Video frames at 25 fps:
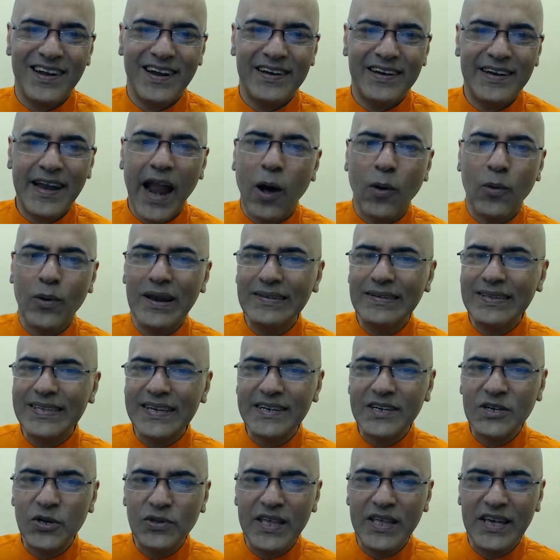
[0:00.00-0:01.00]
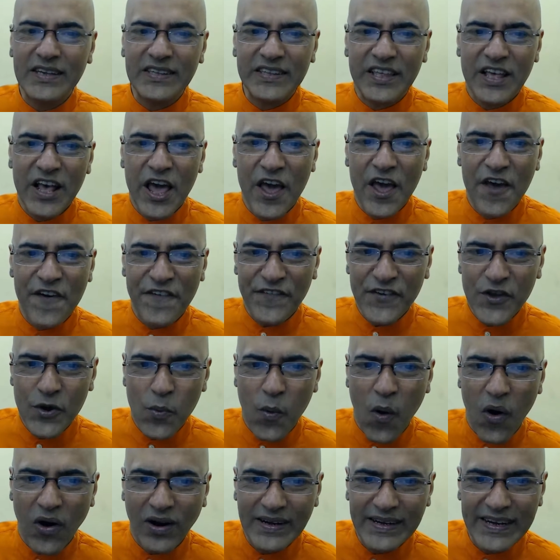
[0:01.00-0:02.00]
Now listen to this if you
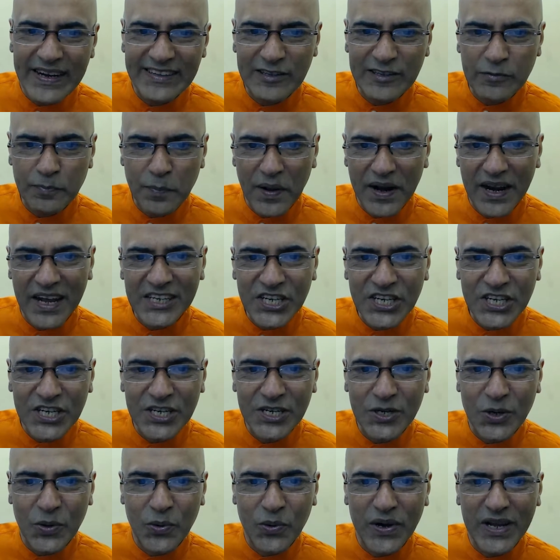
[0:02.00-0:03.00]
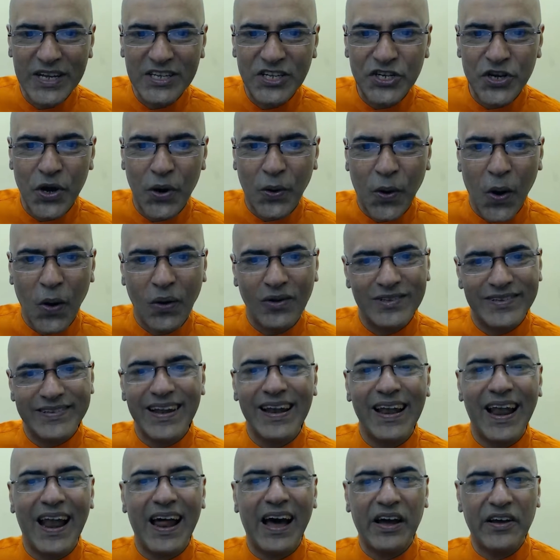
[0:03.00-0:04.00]
want inspiration to reach your goals
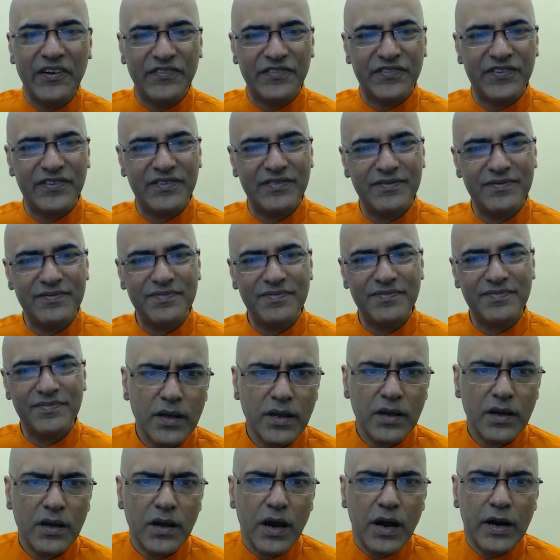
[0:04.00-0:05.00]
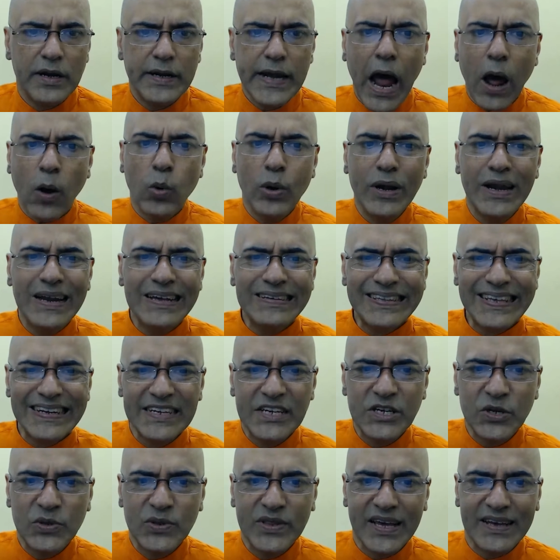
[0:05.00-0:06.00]
in life. Now
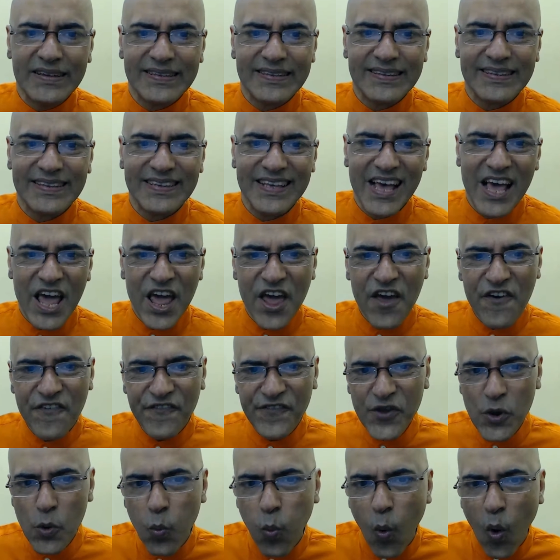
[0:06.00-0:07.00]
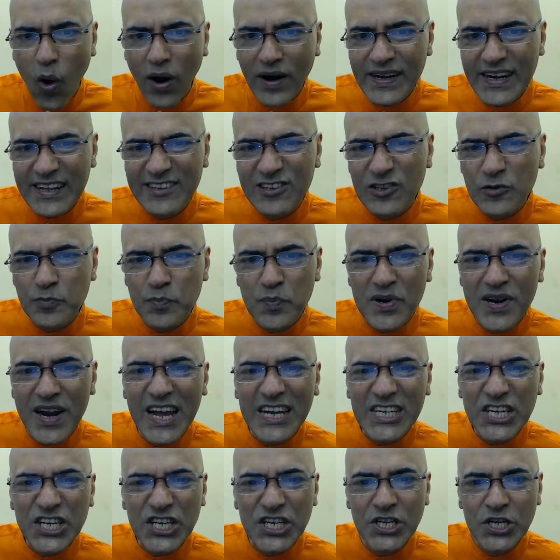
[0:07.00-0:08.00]
listen to this if you want
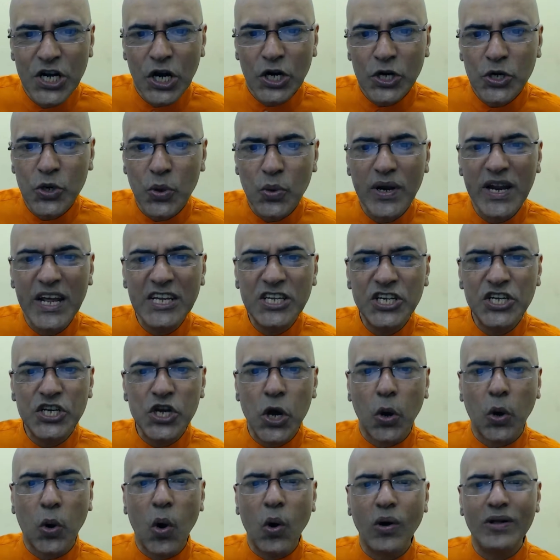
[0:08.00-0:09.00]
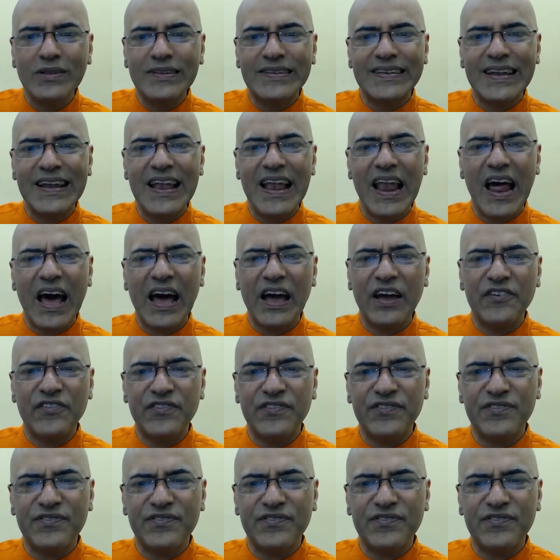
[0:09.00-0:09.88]
inspiration to reach your goals in life.